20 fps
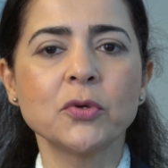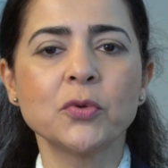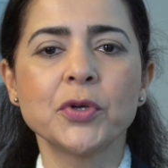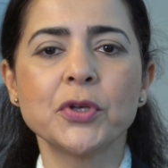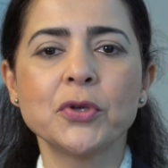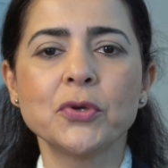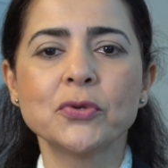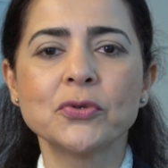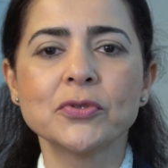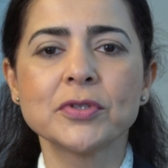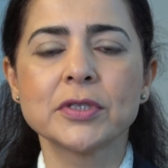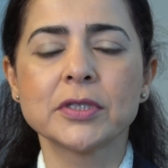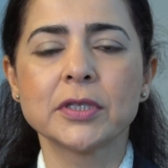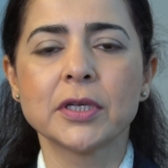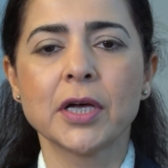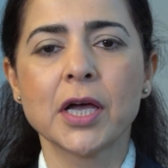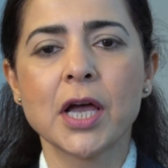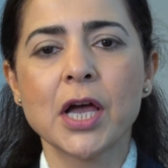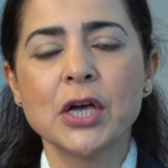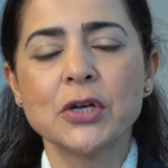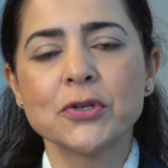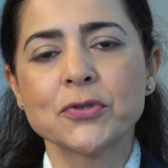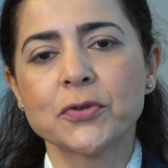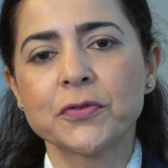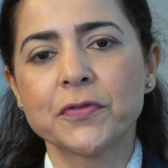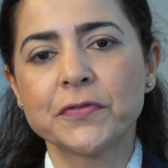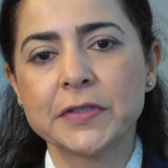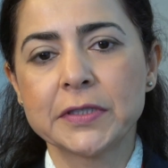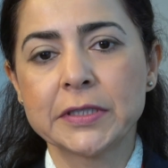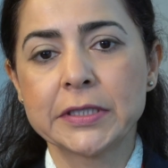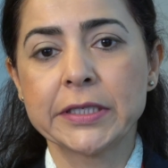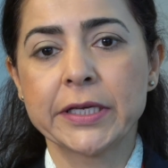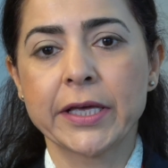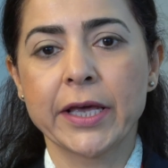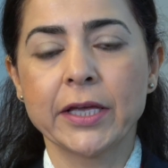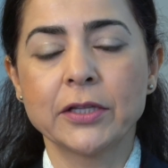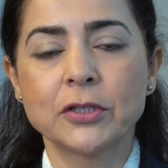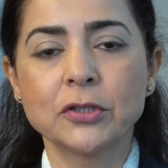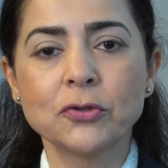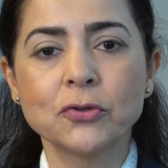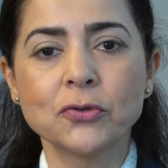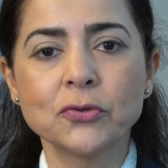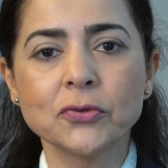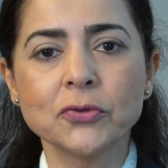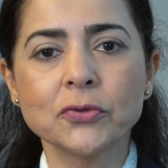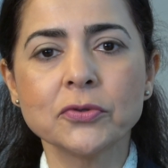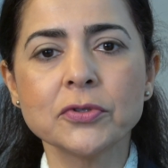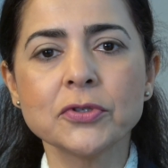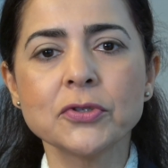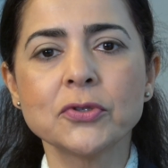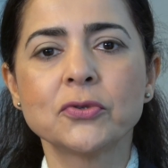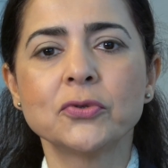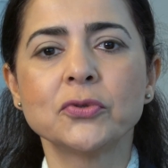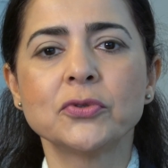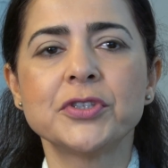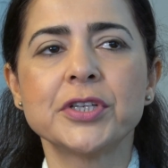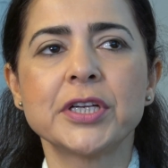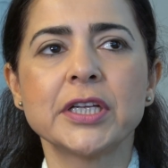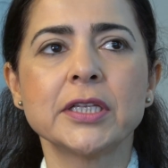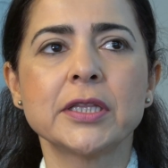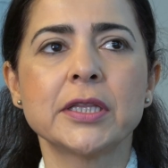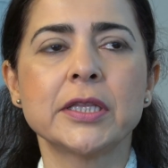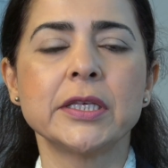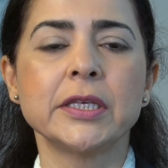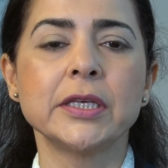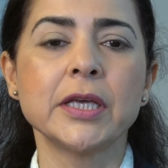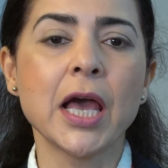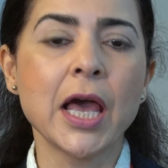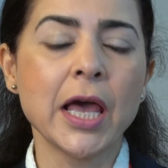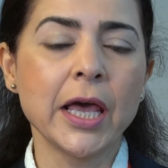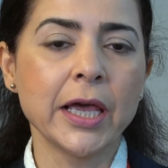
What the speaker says: We use sophisticated tools to treat the